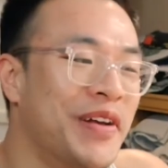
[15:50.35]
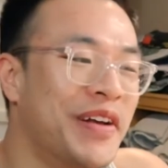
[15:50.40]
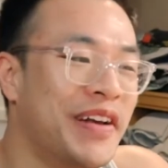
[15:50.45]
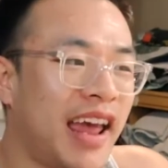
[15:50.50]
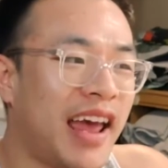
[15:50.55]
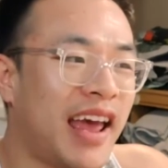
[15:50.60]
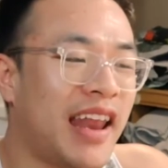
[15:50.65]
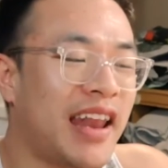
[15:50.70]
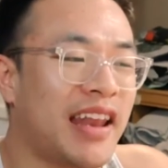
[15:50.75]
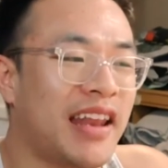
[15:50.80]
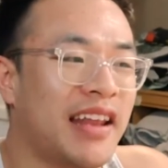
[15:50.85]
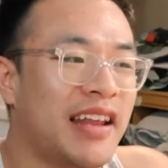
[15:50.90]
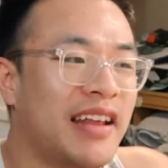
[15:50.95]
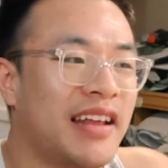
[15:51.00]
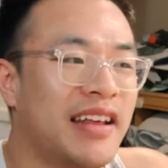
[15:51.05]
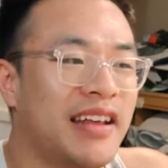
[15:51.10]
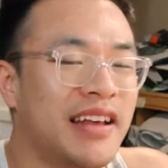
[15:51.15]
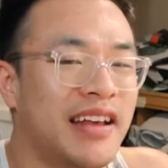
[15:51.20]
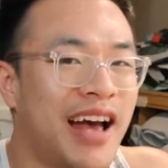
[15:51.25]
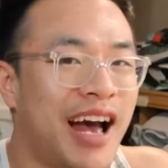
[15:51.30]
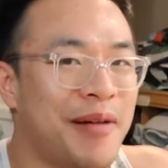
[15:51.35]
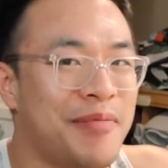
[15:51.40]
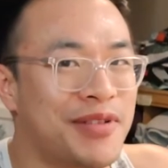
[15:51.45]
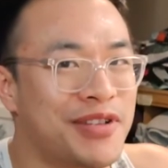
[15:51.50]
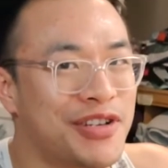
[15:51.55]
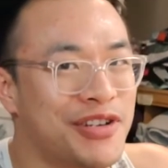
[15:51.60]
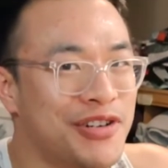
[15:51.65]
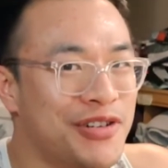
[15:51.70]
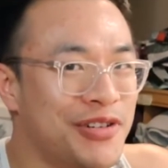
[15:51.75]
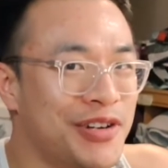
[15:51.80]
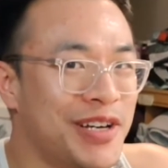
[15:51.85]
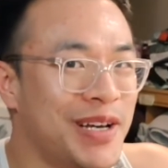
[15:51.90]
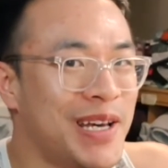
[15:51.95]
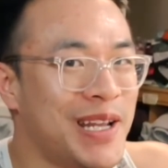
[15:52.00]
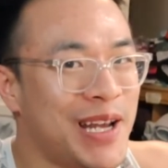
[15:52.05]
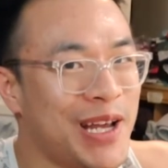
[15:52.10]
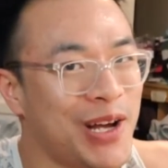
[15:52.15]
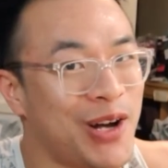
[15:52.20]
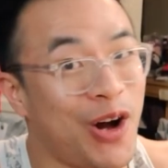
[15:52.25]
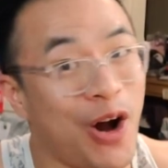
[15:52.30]
And I'm still
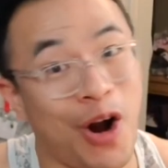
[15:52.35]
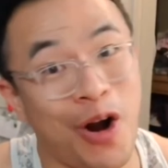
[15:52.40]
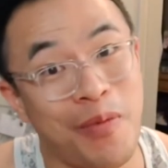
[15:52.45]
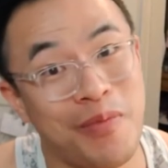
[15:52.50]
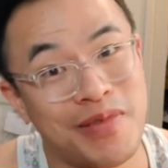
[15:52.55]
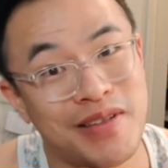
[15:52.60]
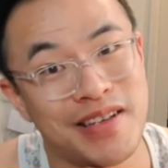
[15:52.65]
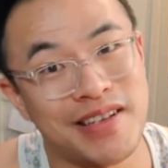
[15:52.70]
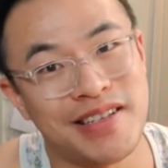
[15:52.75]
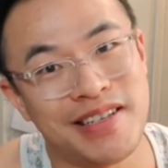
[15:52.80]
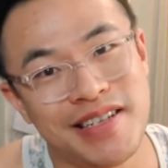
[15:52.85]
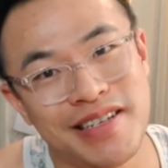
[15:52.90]
eating carbs.